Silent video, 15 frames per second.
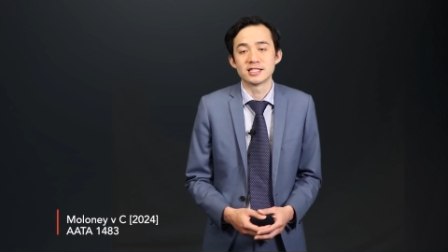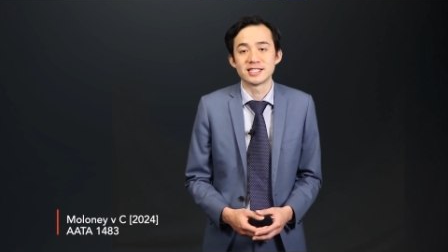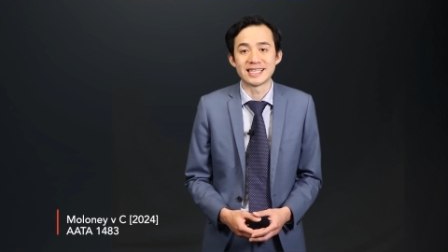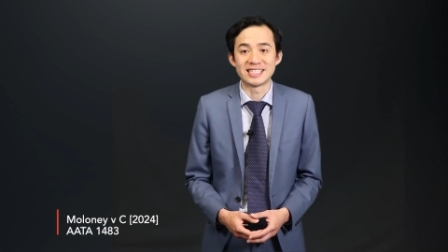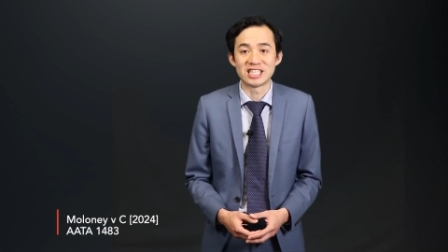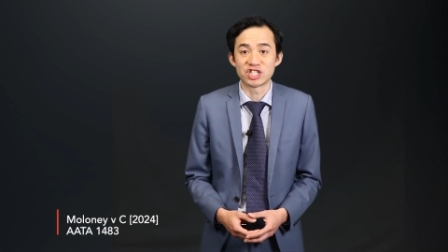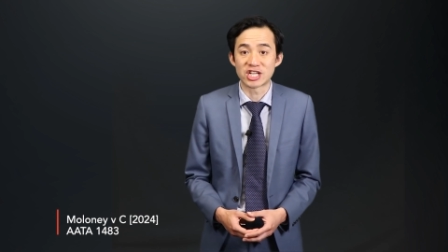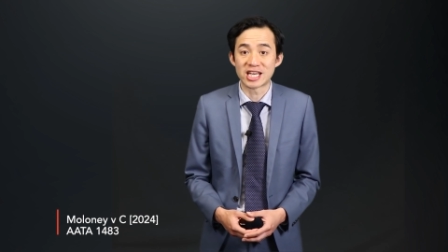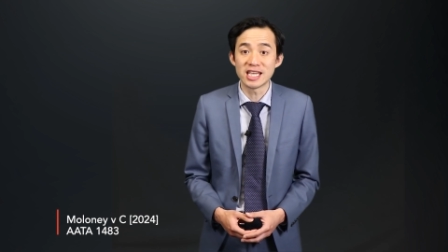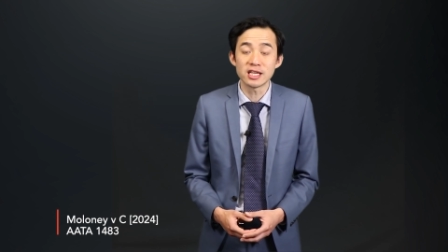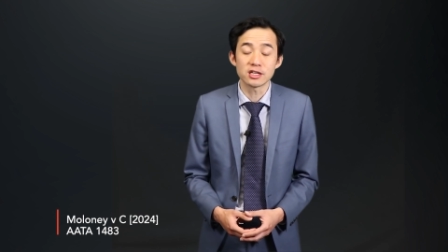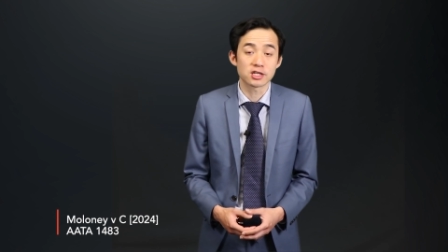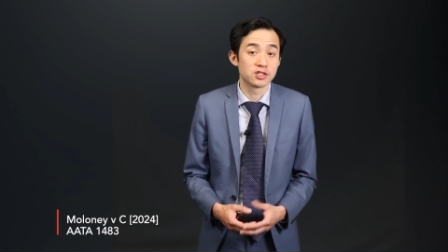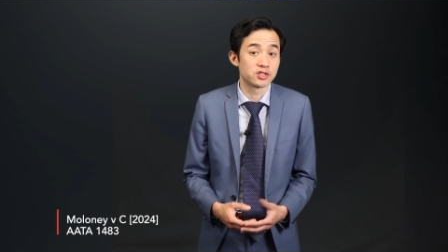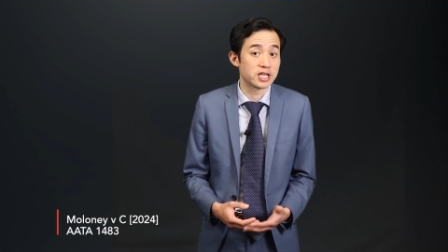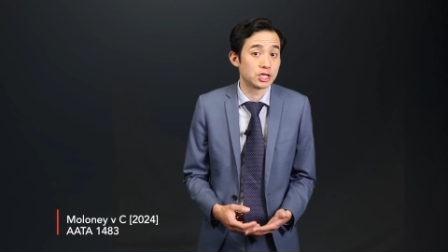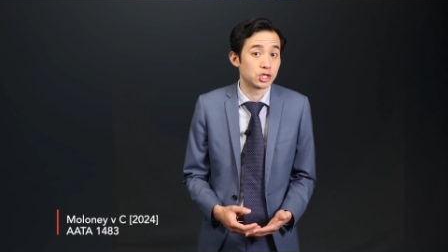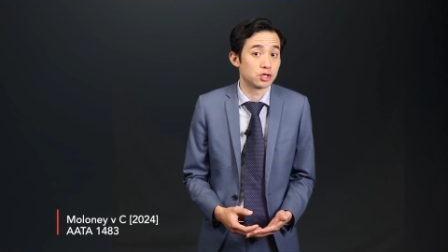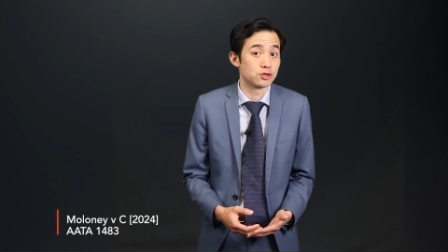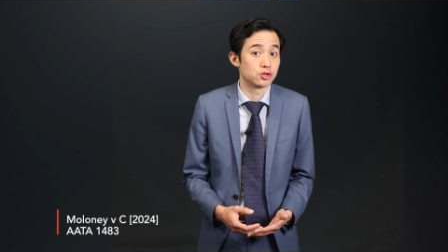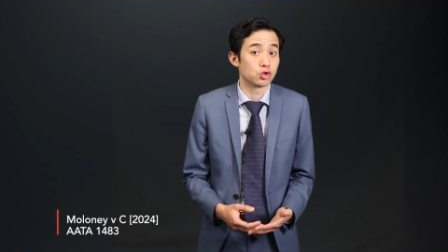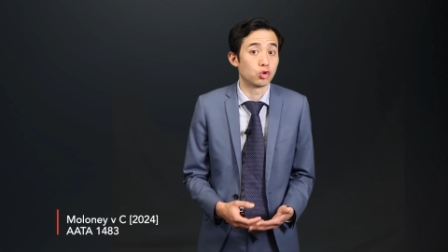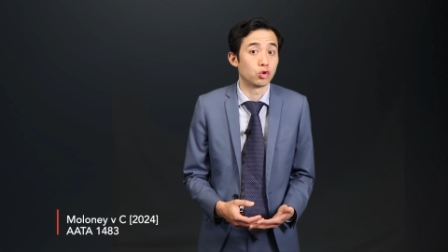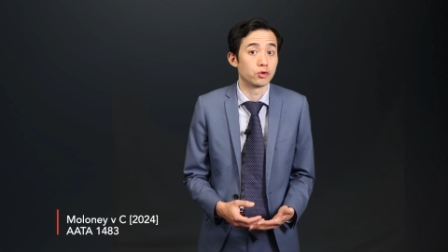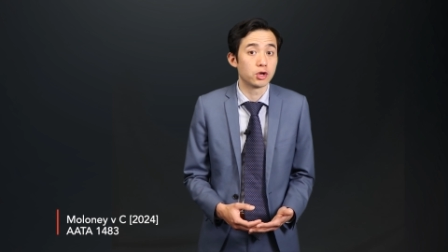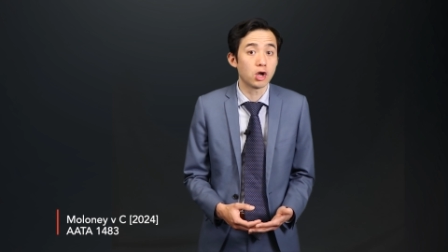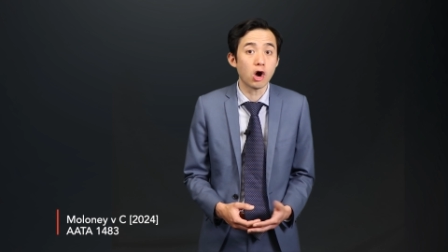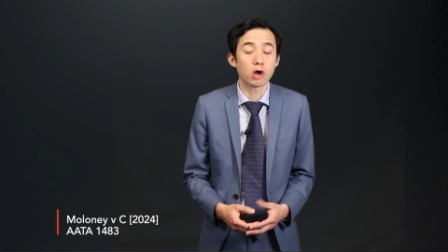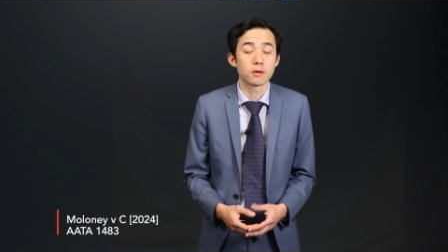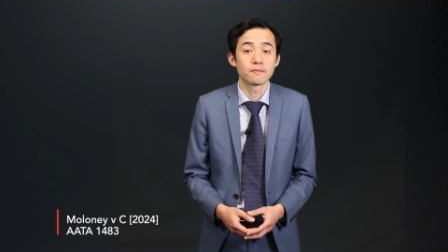CGT concessions or
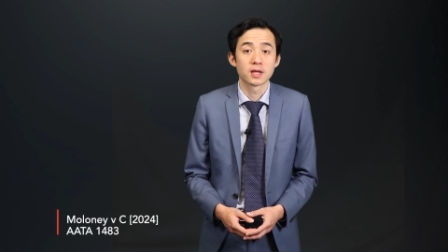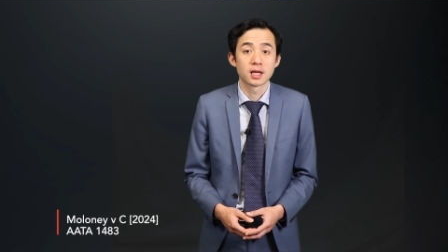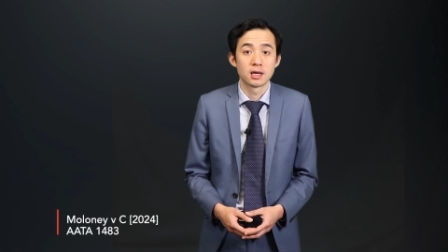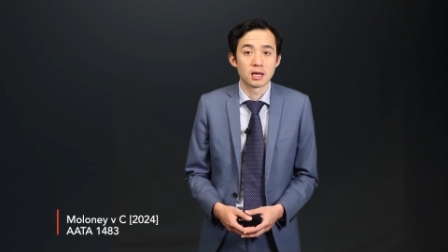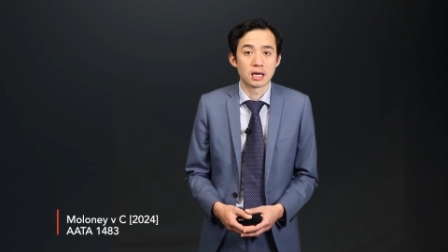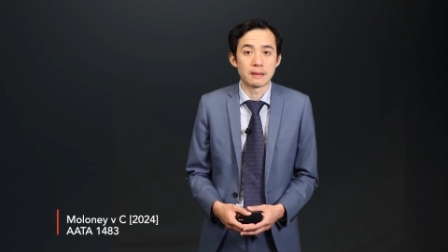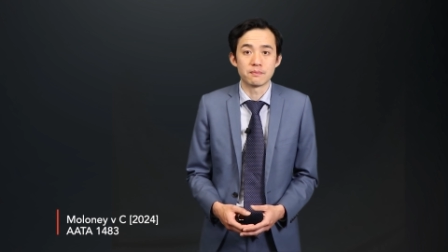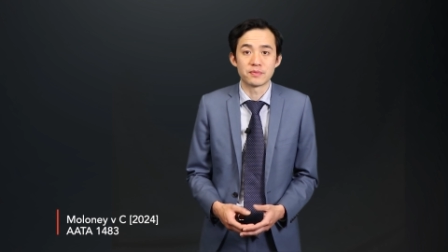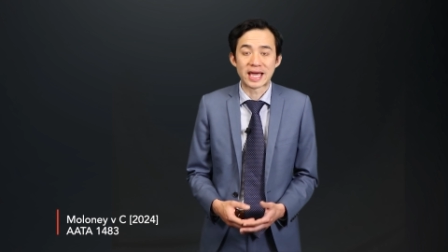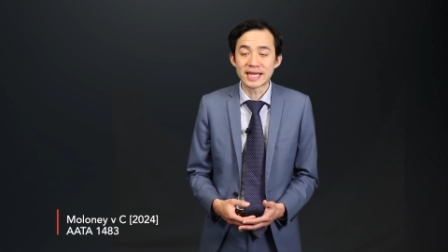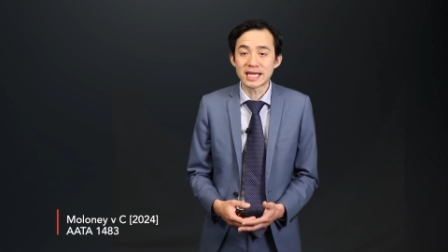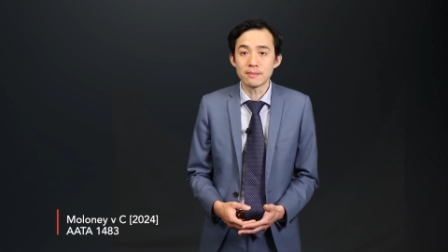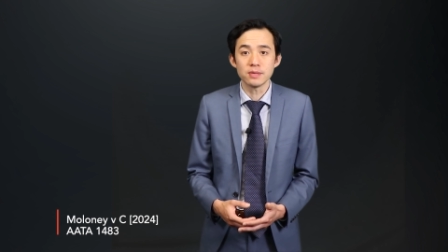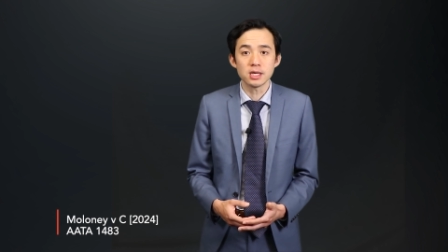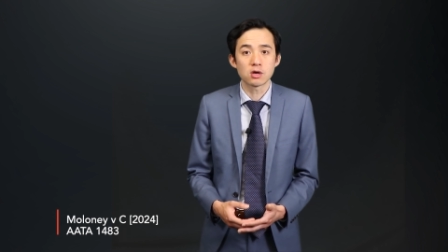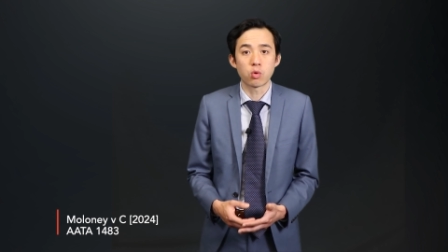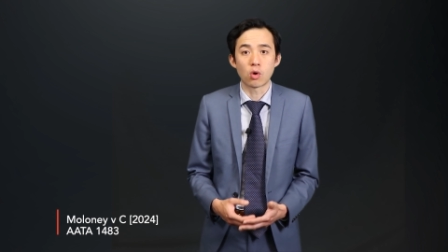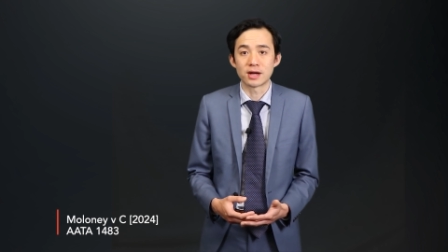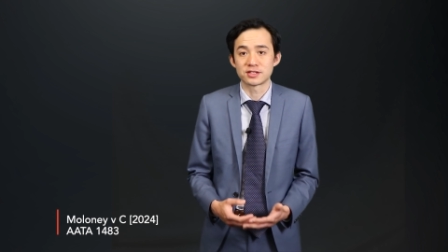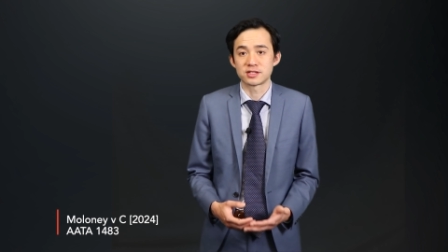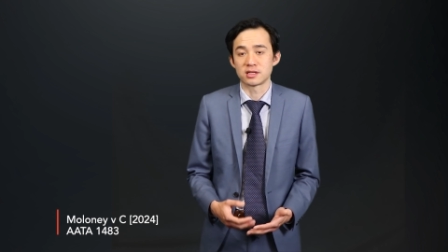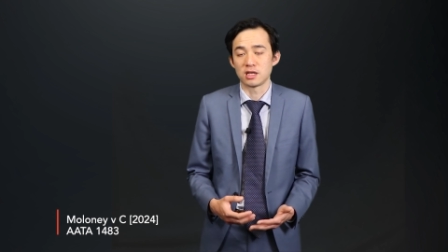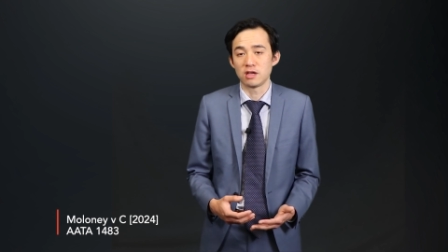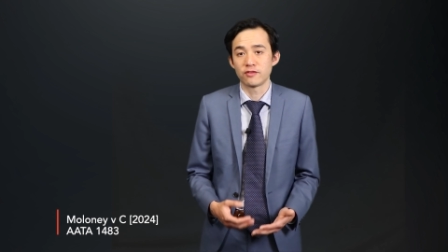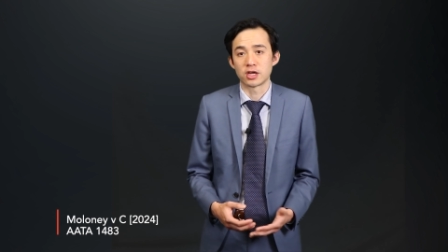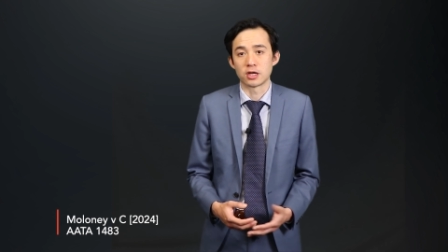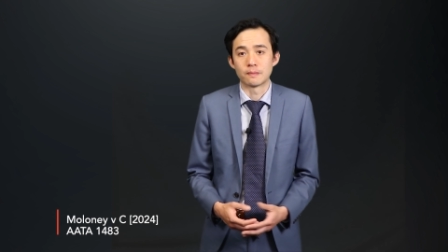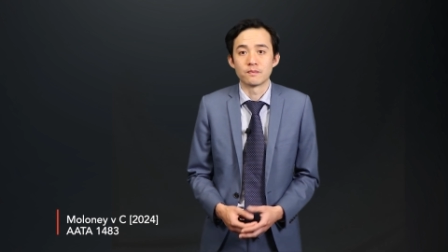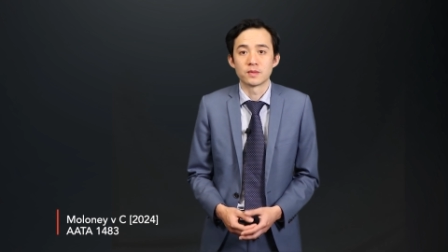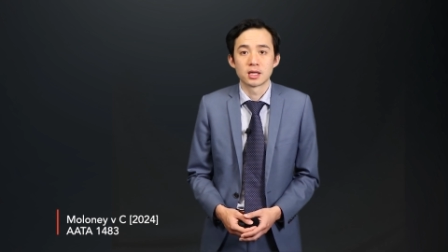not, they can be quite
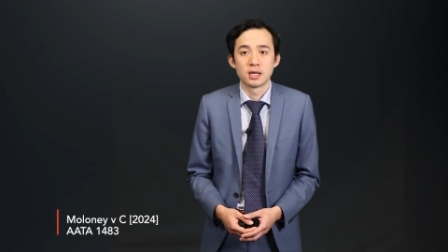significant.